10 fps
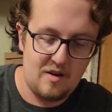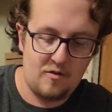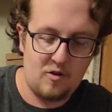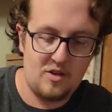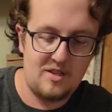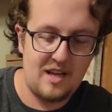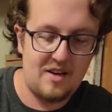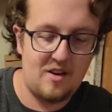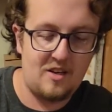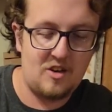And of course, that
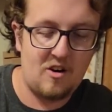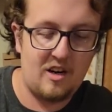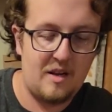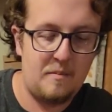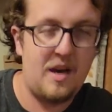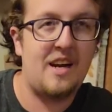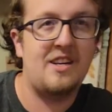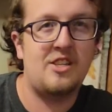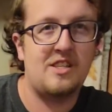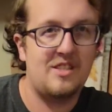non-targeting
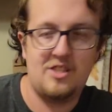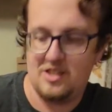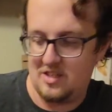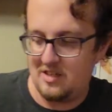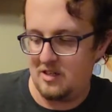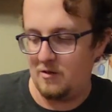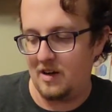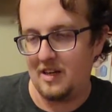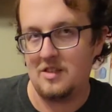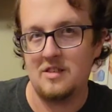banish is just too
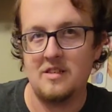nice.